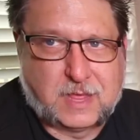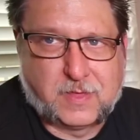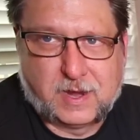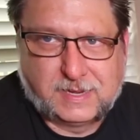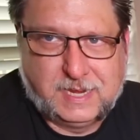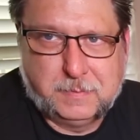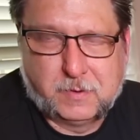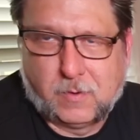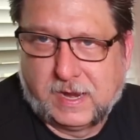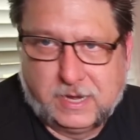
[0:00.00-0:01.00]
I thought I'd keep
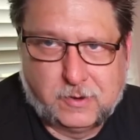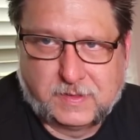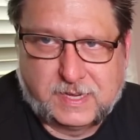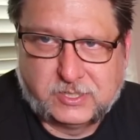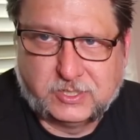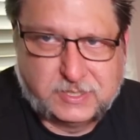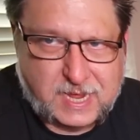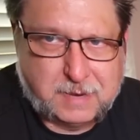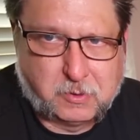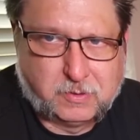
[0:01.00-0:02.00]
it right here on the kitchen
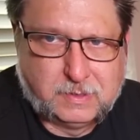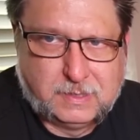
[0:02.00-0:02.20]
table.